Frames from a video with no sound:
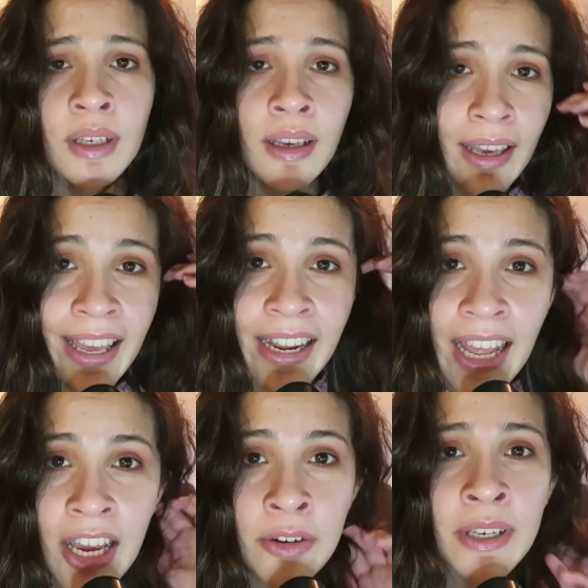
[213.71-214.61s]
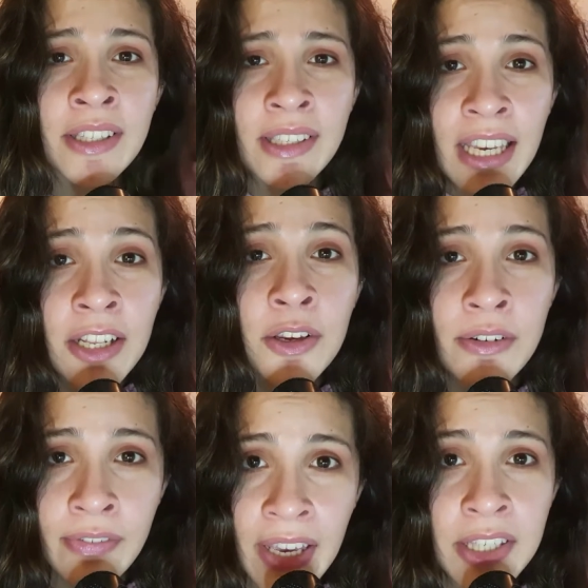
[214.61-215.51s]
And now it's in your
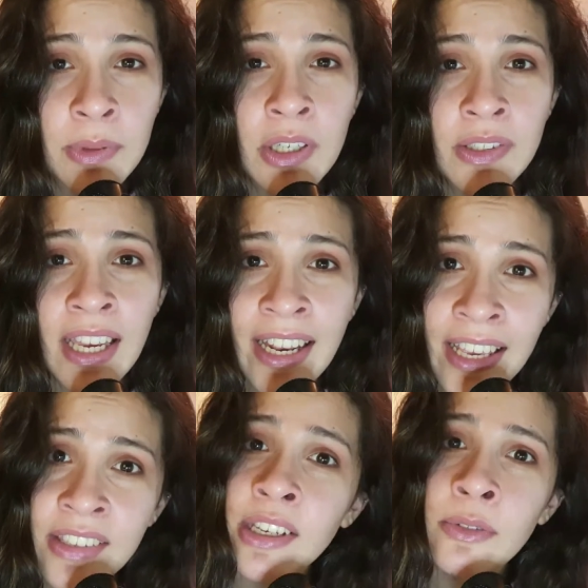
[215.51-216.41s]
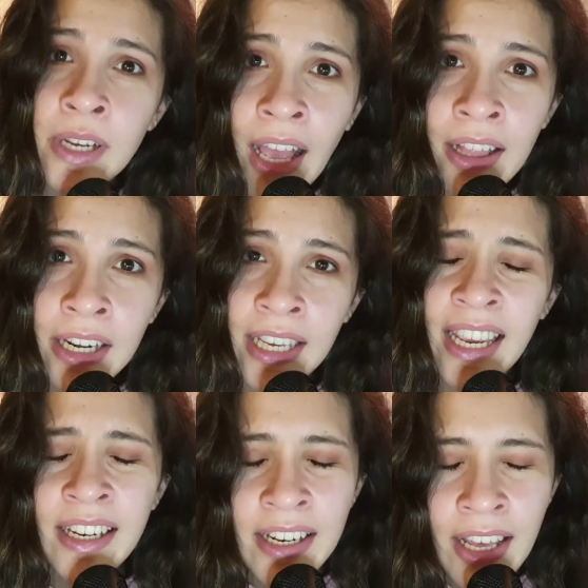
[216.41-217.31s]
face because it is a reality, and
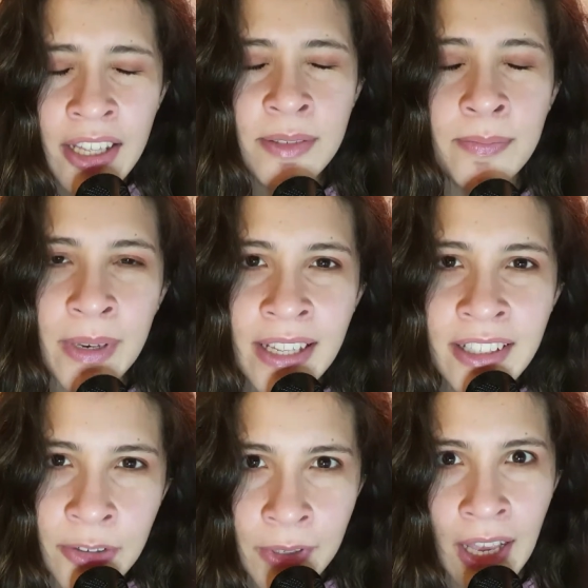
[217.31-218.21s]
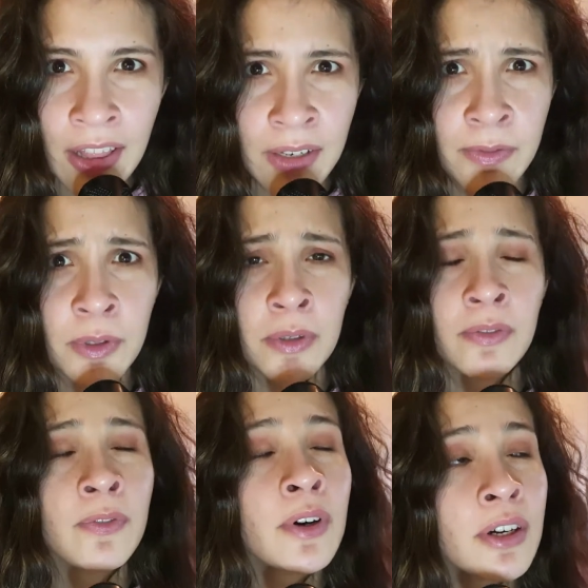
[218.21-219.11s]
it has been a reality for
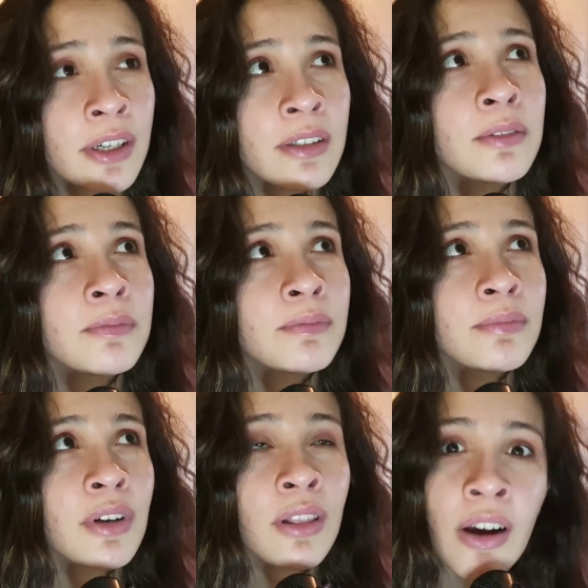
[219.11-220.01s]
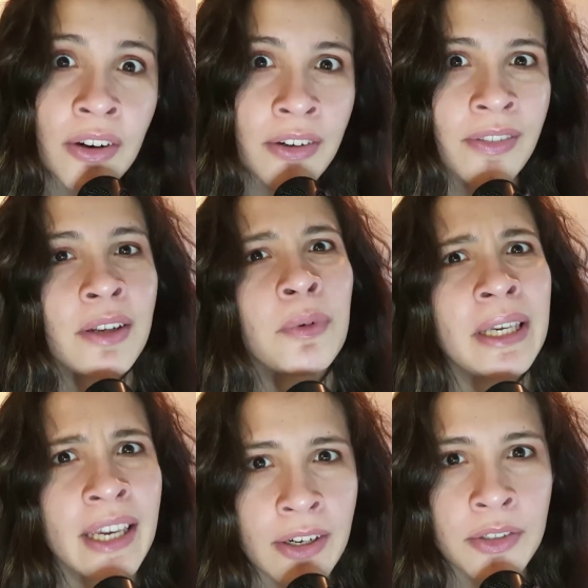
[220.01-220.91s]
far longer than we
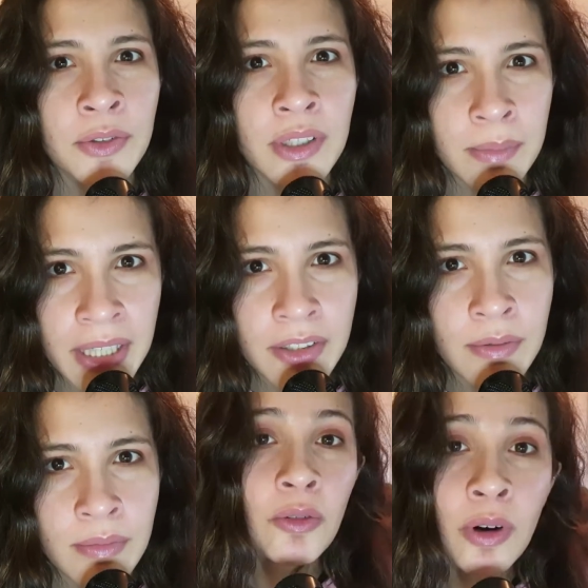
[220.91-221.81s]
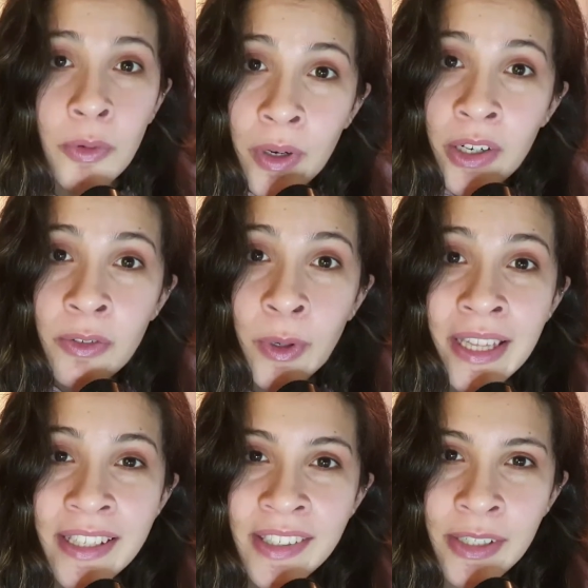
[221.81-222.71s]
care to admit. What we're
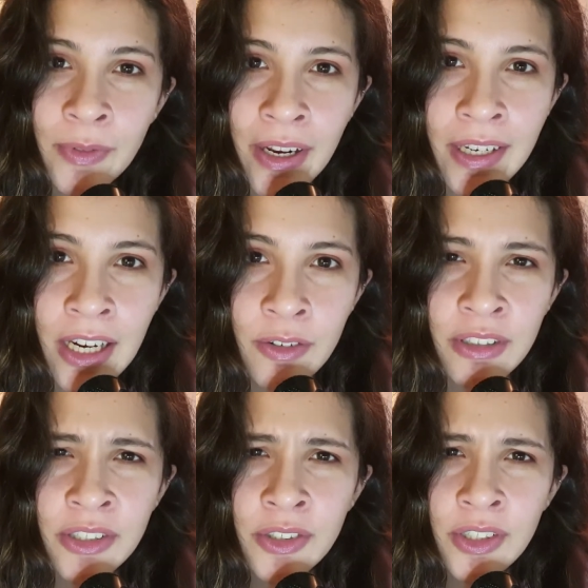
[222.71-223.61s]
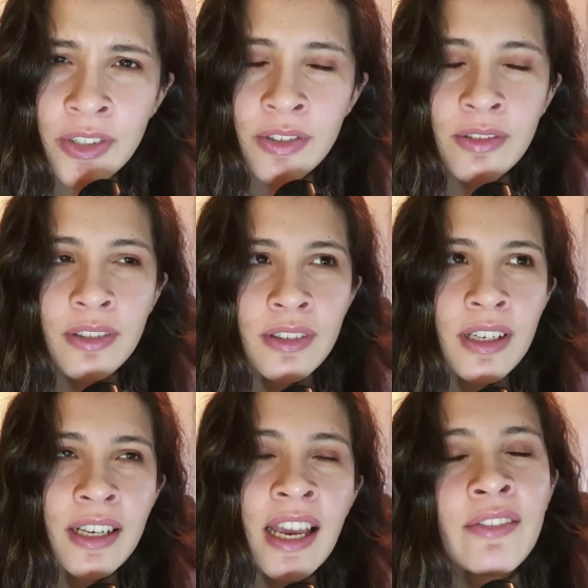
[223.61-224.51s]
witnessing right now is just
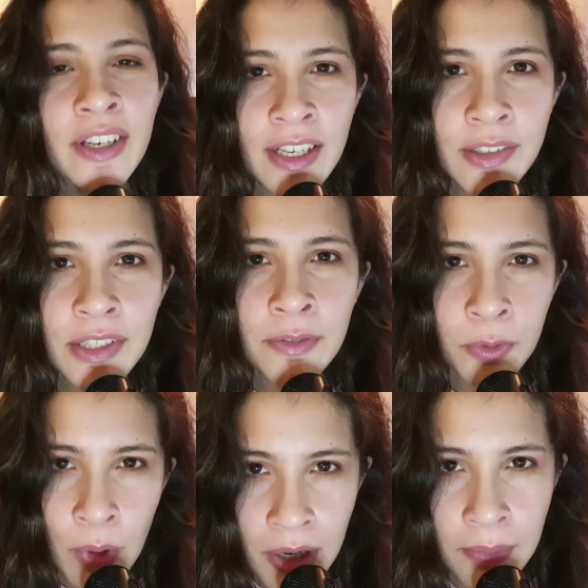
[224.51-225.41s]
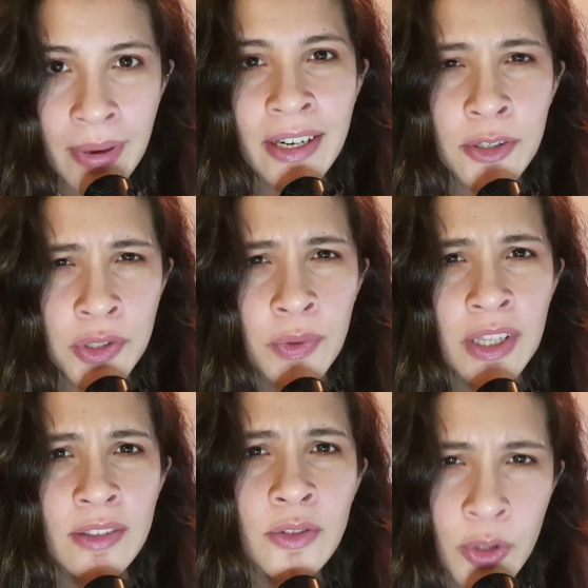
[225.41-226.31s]
evidence of one bittersweet
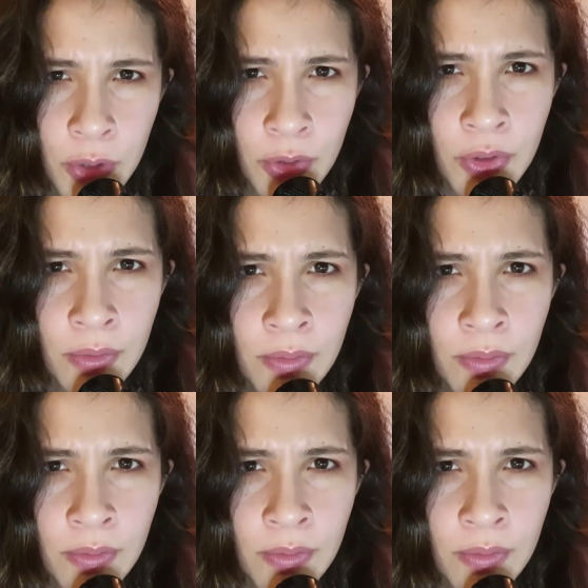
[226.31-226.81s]
truth.